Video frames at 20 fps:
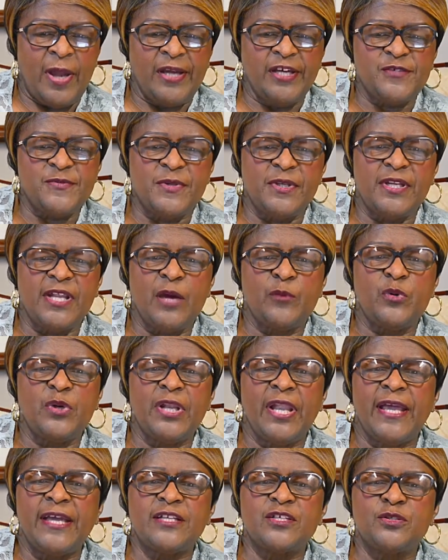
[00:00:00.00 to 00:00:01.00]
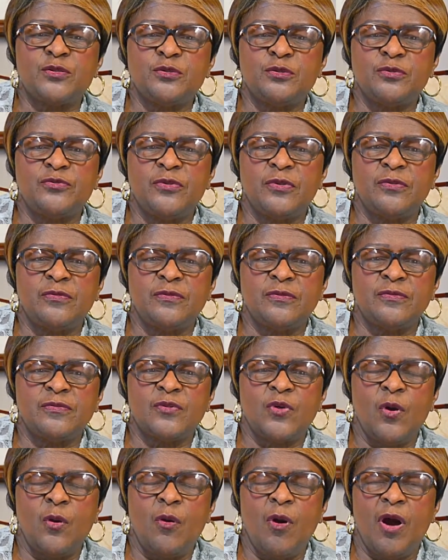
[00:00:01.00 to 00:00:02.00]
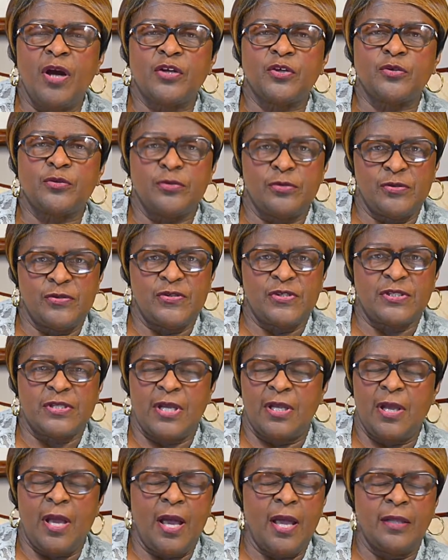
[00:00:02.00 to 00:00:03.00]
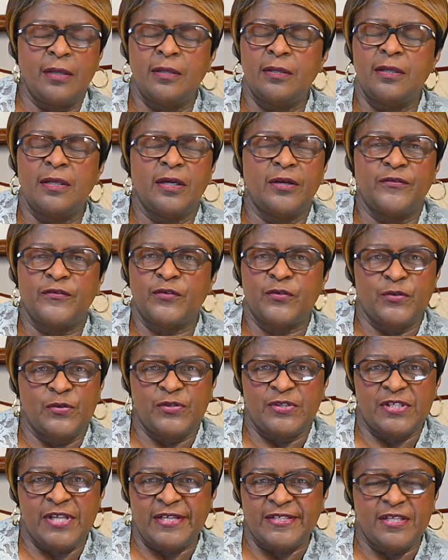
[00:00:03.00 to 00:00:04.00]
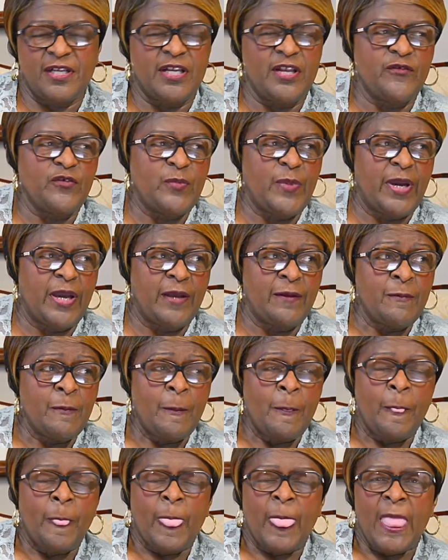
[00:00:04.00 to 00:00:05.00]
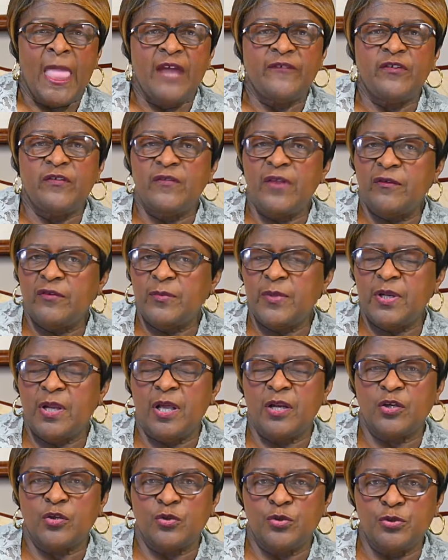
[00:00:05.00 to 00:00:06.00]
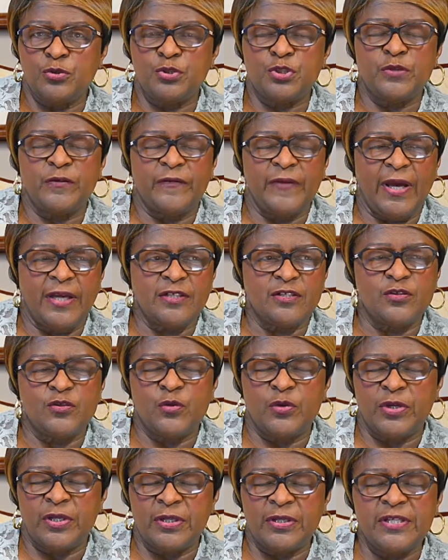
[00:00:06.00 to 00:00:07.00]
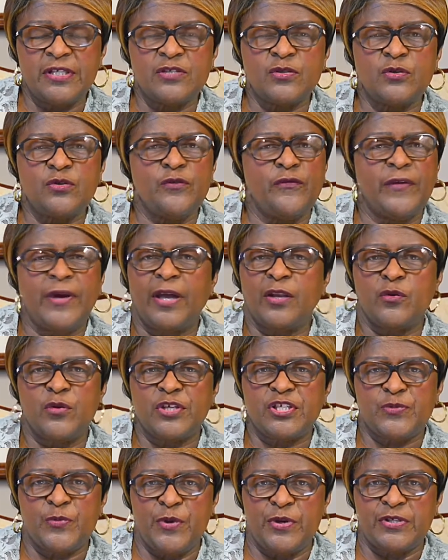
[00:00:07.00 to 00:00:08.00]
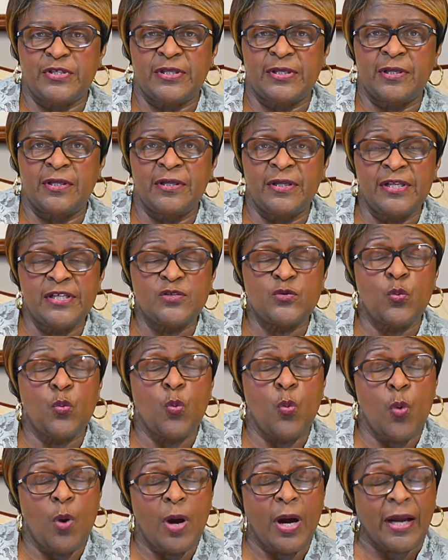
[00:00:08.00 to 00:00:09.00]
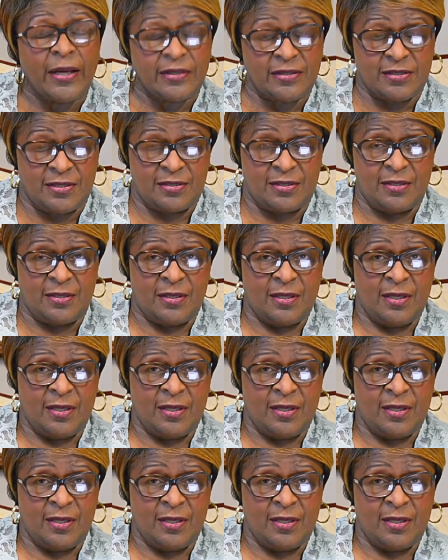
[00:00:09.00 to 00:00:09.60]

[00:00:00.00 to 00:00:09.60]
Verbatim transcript: husband and I, we like to go on cruises. I love cruises. I tell everybody, if you've never been on a cruise, you've got to do it at least, you've got to experience it at least once.